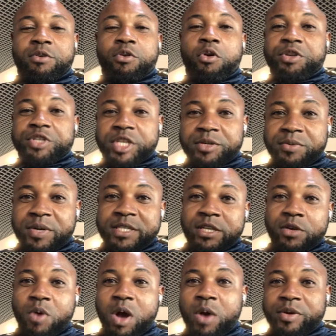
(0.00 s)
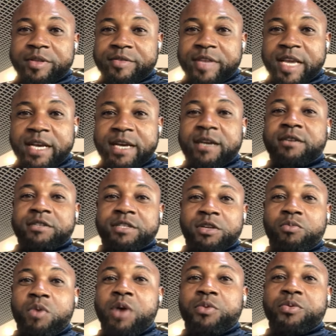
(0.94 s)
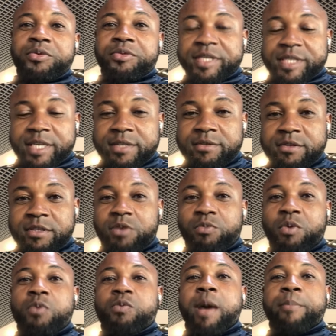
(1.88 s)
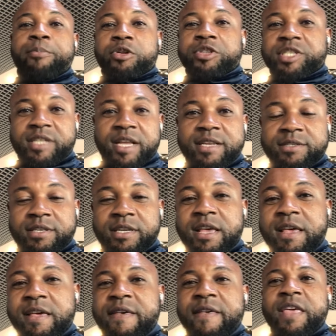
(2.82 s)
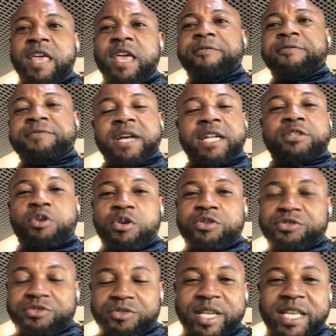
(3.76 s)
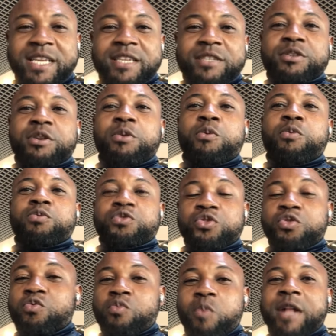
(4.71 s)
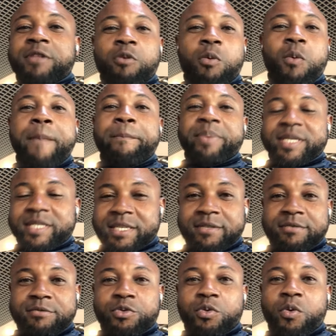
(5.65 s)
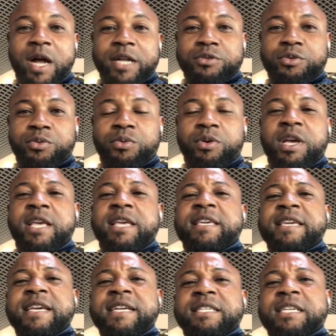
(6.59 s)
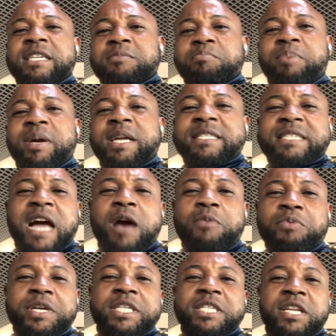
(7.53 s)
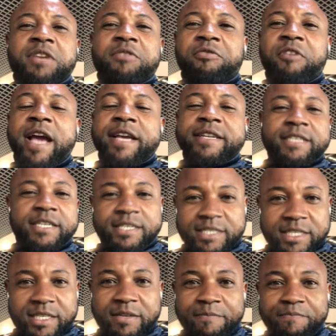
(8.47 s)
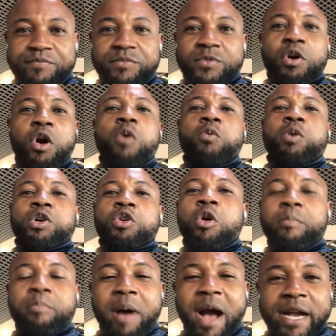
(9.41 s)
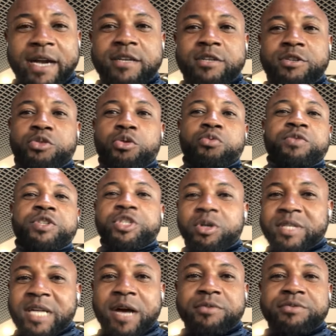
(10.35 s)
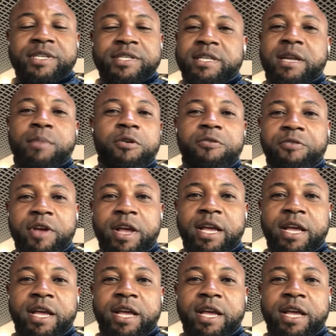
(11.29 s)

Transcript: considering the way we think, the way we reason, the way we approach things, if that country is too wide for one person to handle, it is better we divide it, or we go back to regional system of